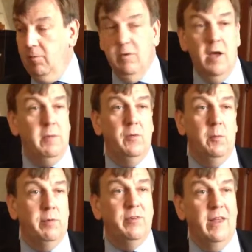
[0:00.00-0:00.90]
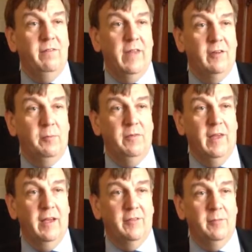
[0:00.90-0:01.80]
nobody will pretend that to be the
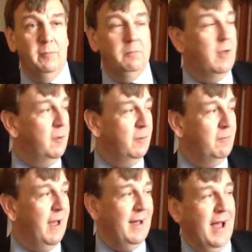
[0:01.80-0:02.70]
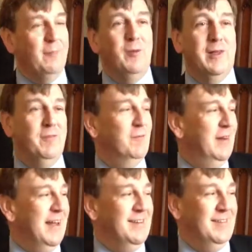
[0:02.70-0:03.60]
case. And we'll give you the
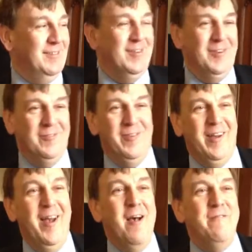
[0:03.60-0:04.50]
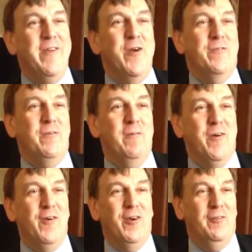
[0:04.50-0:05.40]
latest sort of view from the
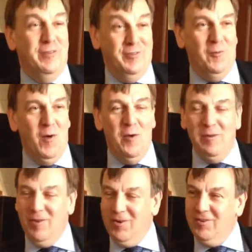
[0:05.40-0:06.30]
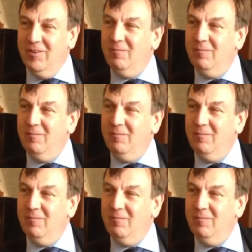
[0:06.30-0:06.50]
Foreign Office on where we've got to.